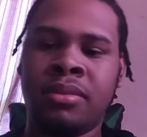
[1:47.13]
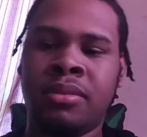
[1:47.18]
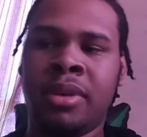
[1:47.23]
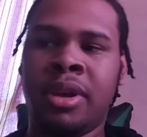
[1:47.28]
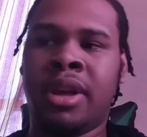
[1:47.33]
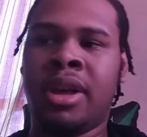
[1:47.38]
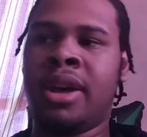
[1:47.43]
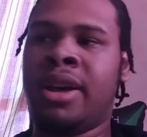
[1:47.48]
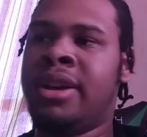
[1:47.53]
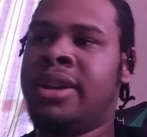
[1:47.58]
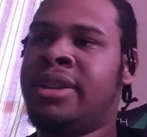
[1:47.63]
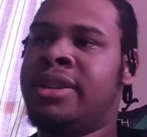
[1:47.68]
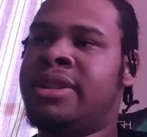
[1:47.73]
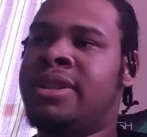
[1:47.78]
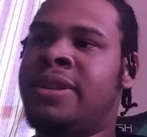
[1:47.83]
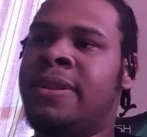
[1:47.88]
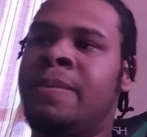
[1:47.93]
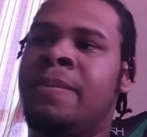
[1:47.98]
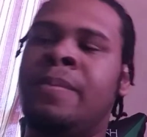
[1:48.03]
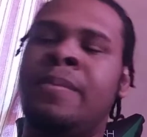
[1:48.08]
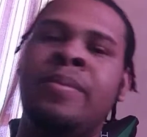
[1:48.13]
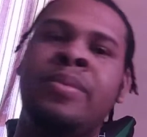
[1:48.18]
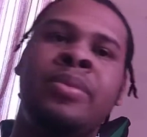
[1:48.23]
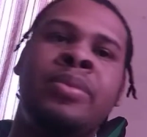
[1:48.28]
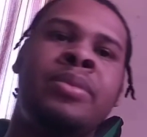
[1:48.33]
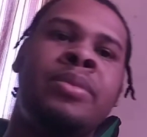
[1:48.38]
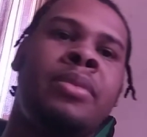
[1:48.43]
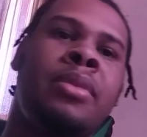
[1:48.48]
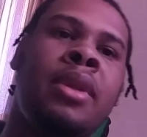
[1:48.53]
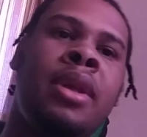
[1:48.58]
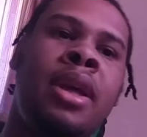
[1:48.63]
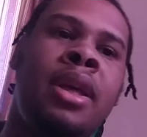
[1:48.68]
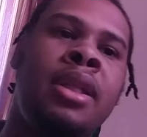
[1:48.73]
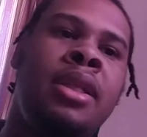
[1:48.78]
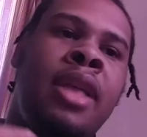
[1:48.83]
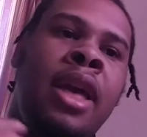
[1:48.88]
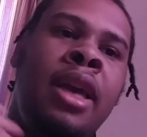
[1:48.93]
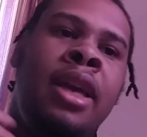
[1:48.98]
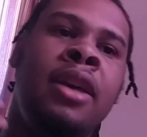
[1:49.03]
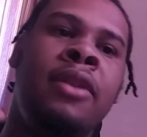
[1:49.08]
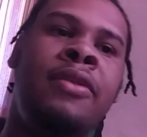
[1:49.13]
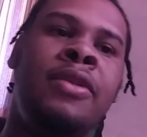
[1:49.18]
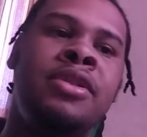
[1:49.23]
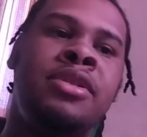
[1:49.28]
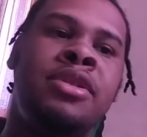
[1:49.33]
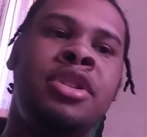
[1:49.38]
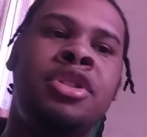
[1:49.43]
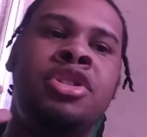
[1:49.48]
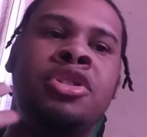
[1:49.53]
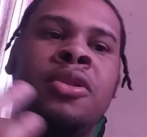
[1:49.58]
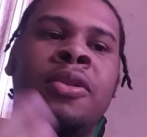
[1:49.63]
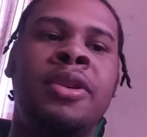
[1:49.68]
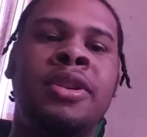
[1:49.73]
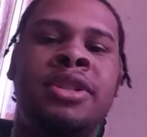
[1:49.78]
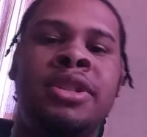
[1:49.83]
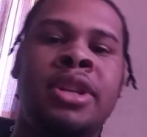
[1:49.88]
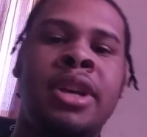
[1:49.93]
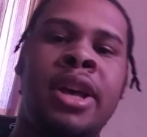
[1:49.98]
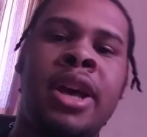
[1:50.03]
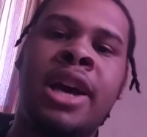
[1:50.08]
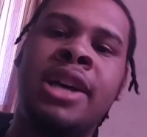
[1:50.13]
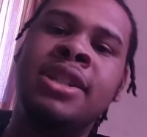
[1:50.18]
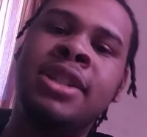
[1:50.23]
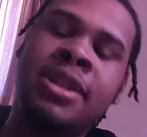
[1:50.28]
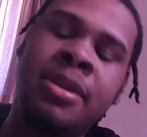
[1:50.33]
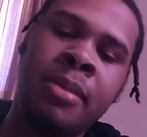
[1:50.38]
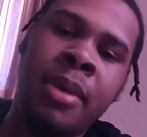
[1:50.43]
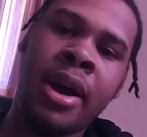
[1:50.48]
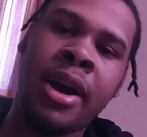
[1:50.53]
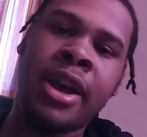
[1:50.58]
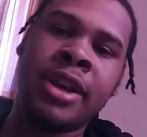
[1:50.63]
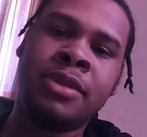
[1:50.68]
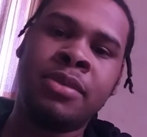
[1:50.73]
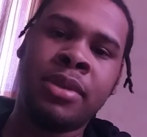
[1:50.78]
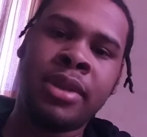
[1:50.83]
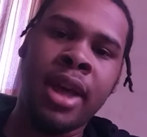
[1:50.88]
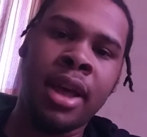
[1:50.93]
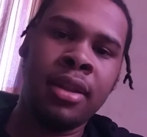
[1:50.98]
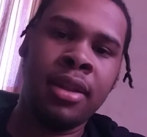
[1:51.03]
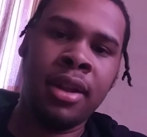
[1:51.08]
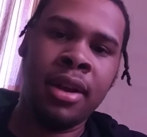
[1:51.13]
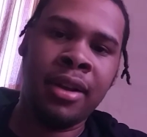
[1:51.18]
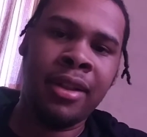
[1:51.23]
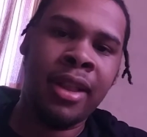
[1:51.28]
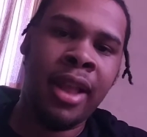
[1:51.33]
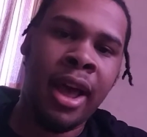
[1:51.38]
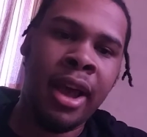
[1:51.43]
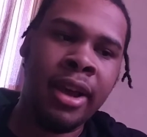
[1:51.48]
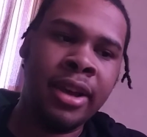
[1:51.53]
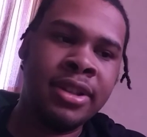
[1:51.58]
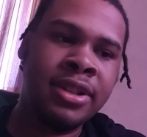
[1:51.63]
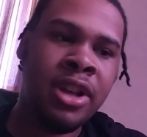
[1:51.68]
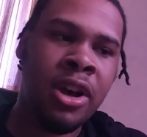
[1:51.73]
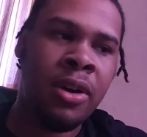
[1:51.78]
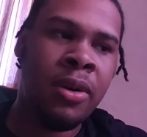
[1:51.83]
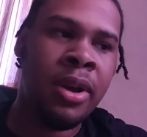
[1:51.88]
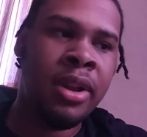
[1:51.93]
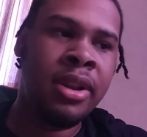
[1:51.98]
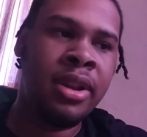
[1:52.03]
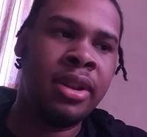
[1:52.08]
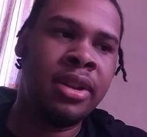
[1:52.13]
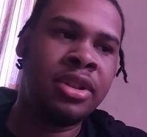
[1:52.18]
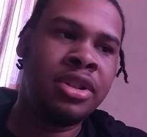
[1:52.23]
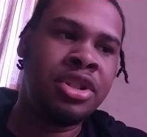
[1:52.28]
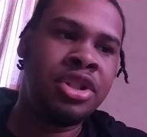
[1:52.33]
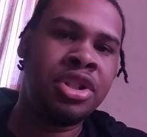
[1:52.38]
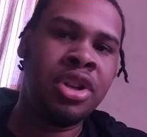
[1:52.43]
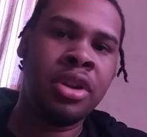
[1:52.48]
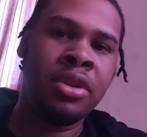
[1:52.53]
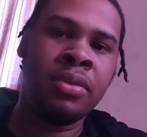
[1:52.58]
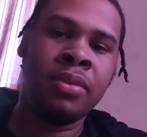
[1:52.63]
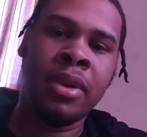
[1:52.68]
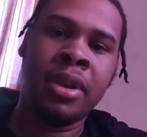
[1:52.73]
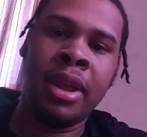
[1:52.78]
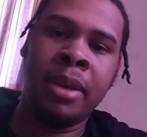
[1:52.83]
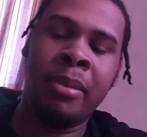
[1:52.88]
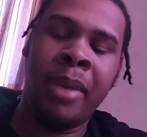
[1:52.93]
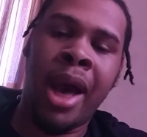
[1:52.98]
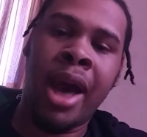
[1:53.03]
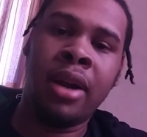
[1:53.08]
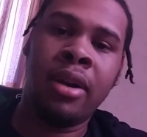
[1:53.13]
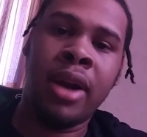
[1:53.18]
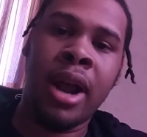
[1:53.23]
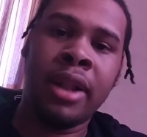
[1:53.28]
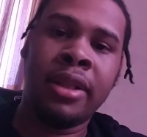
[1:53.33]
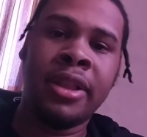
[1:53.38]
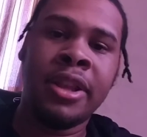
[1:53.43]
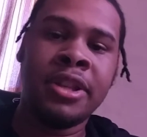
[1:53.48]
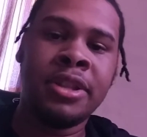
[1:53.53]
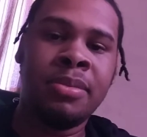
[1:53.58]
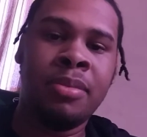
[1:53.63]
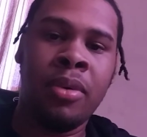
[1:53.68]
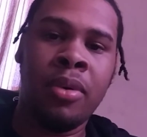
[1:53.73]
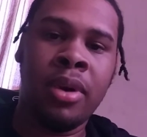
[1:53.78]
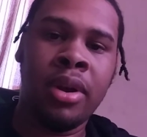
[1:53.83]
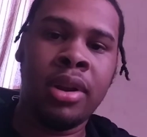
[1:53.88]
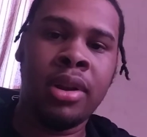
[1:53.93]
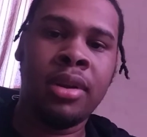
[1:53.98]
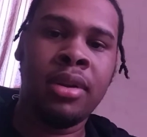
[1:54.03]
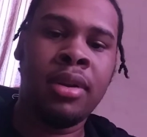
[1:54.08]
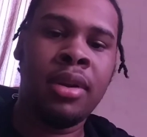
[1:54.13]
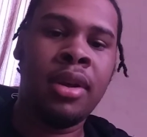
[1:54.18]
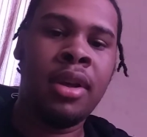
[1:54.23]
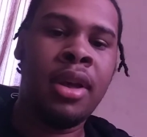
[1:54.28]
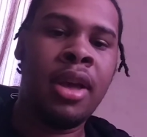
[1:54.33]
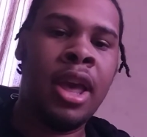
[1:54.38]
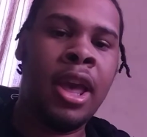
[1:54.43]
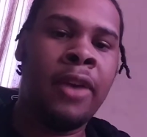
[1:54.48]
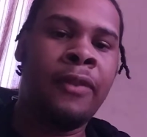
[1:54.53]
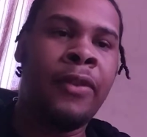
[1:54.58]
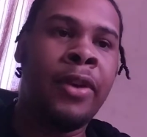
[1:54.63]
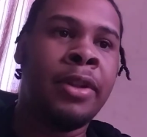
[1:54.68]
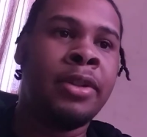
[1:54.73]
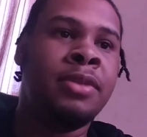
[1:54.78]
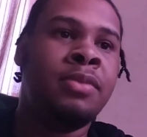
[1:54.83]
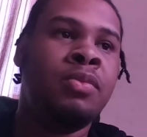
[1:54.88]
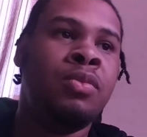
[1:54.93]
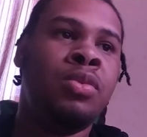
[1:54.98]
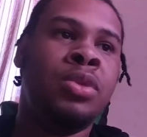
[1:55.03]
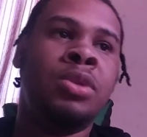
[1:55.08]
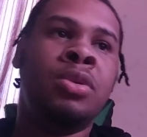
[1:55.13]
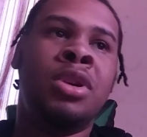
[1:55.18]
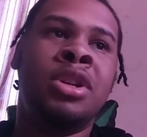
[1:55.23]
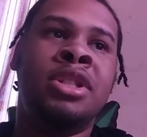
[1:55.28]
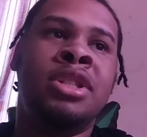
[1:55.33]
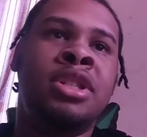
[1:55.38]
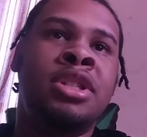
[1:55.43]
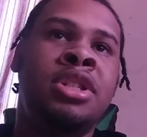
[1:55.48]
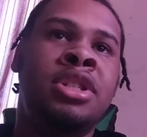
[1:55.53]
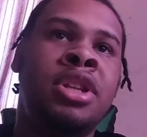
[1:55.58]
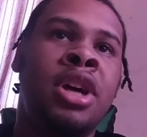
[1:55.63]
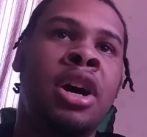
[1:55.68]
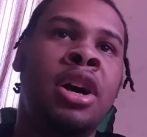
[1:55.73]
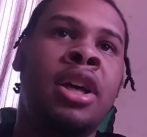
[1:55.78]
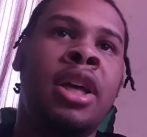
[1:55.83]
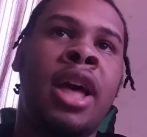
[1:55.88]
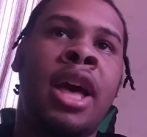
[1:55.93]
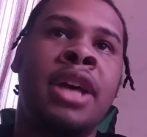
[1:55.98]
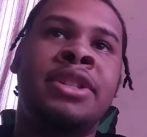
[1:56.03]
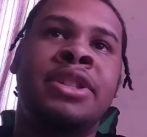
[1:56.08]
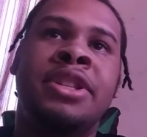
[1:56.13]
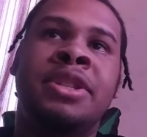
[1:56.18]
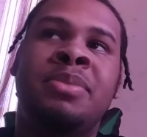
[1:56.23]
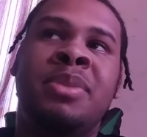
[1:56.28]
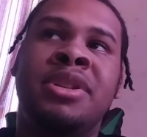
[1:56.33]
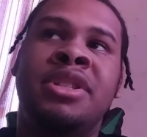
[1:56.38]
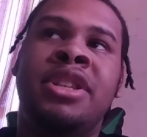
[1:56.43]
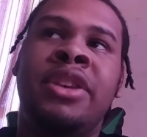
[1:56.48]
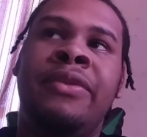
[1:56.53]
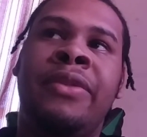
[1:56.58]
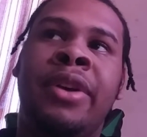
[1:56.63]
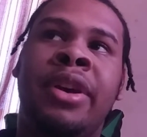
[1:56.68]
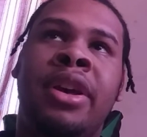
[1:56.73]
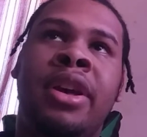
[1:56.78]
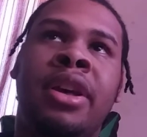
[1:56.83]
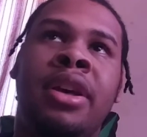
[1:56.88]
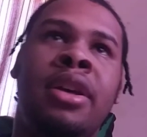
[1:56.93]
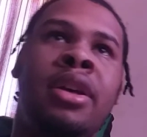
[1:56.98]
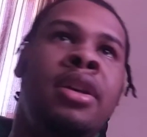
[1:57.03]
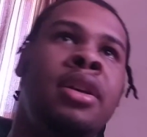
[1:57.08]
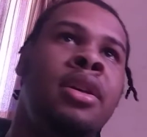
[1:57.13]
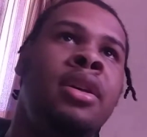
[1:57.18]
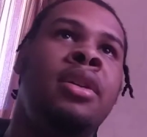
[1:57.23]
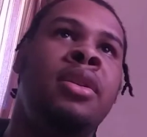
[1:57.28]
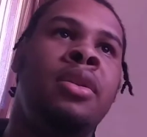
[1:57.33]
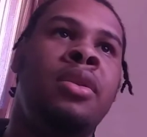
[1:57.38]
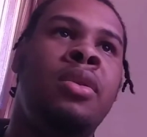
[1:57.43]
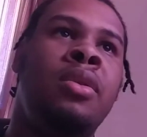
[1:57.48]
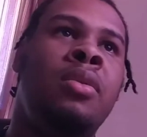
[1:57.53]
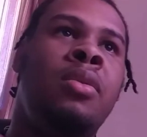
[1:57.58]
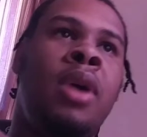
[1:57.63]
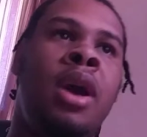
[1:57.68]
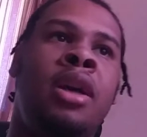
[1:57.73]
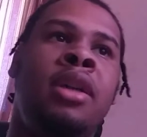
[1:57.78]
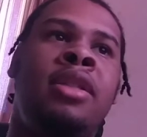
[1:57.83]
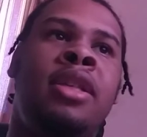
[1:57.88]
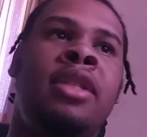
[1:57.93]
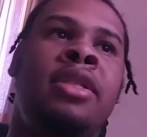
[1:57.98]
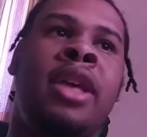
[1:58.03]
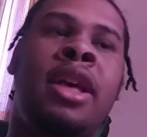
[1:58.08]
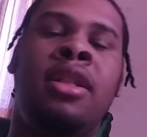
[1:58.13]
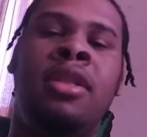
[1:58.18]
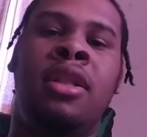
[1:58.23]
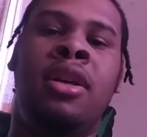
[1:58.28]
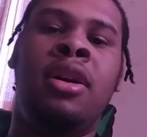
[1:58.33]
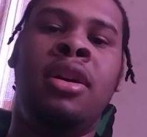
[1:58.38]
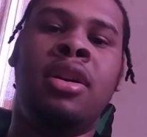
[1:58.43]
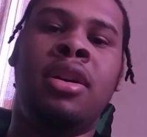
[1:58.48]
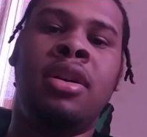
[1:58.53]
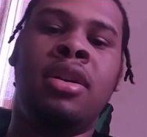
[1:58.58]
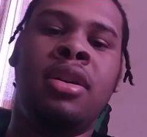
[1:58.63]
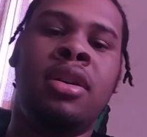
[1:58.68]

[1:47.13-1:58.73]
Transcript: because they give us the choice to customize what they look like, so it shouldn't really matter at this point. If it was stuck as a specific way that they look,